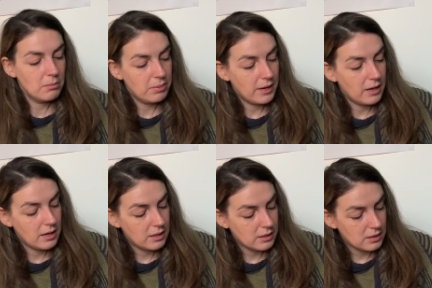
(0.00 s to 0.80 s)

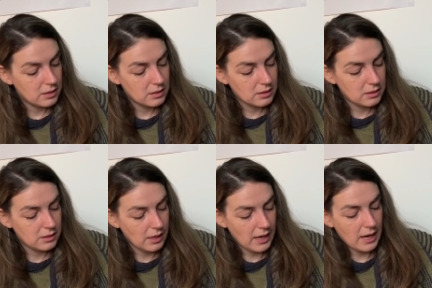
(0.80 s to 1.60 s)
but
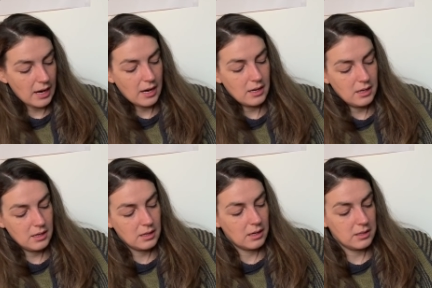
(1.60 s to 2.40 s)
yeah,
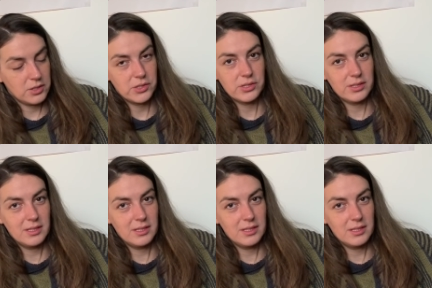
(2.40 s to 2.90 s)
I just